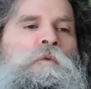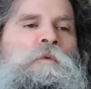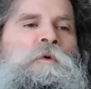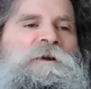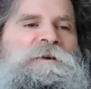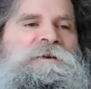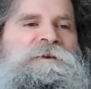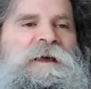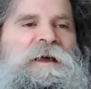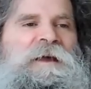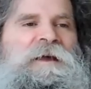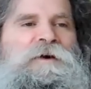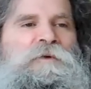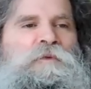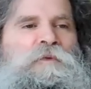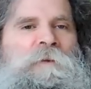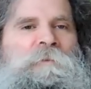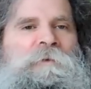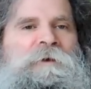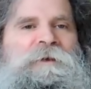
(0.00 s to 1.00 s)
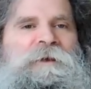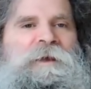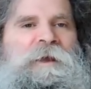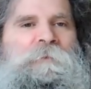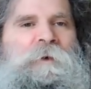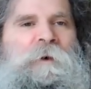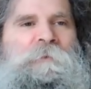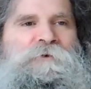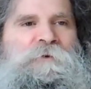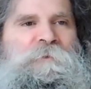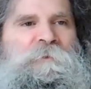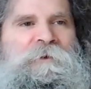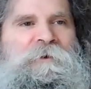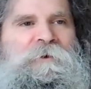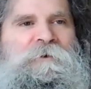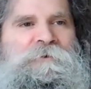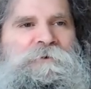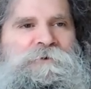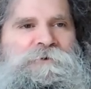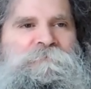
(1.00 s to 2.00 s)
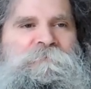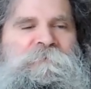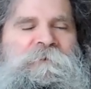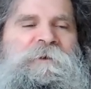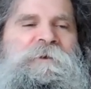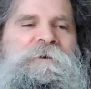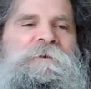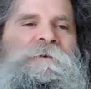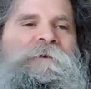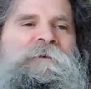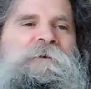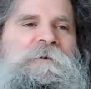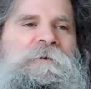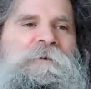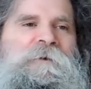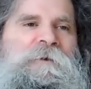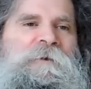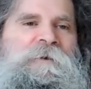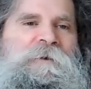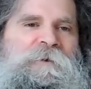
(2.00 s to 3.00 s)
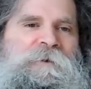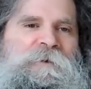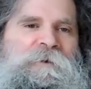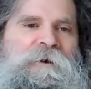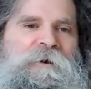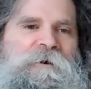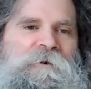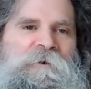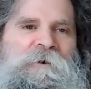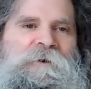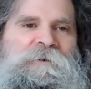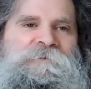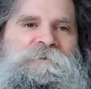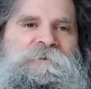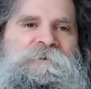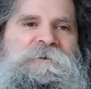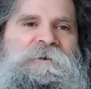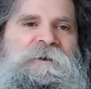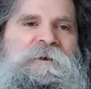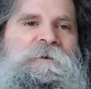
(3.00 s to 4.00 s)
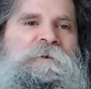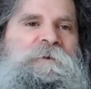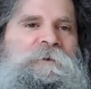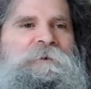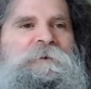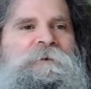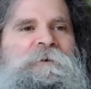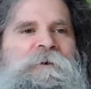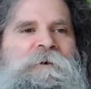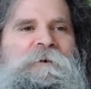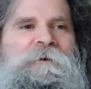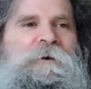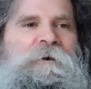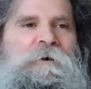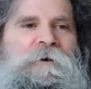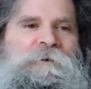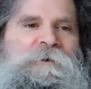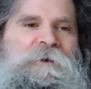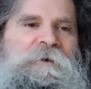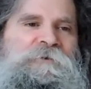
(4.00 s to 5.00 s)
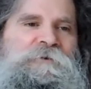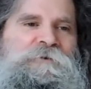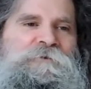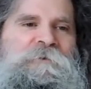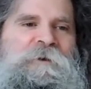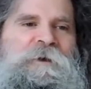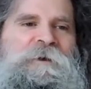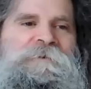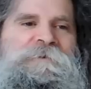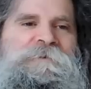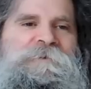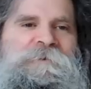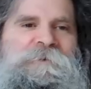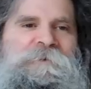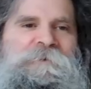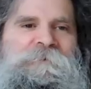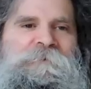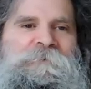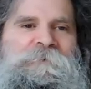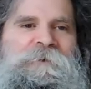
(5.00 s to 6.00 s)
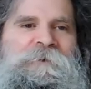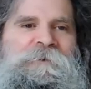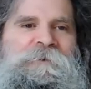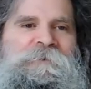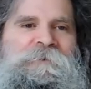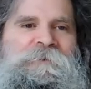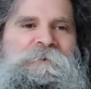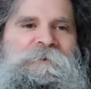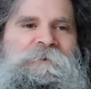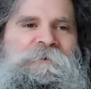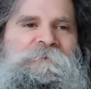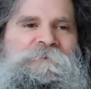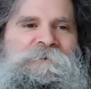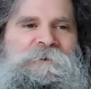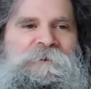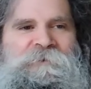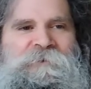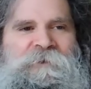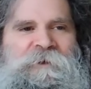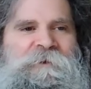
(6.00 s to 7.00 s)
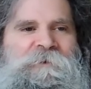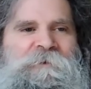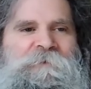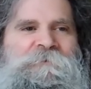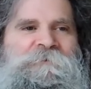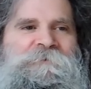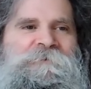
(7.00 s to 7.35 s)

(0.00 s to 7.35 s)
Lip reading: One day, a woman came up to me on the street, and she's like, "Oh, I love your dreads," and I was like, "Thank you."